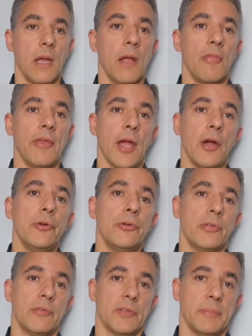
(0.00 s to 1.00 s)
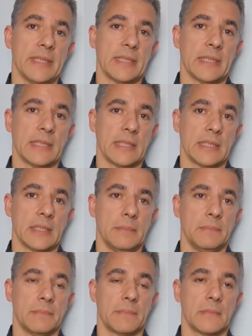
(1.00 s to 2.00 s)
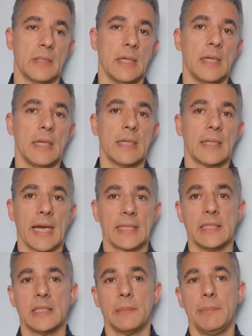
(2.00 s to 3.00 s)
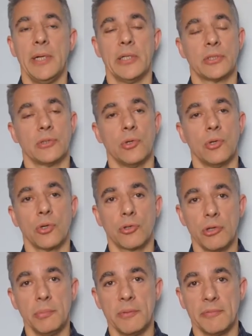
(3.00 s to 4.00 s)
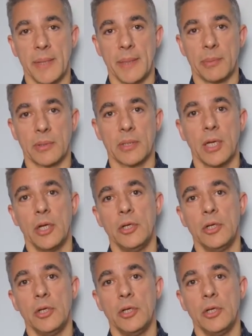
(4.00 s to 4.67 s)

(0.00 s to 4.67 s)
The owner of the business system. That is the person or group of people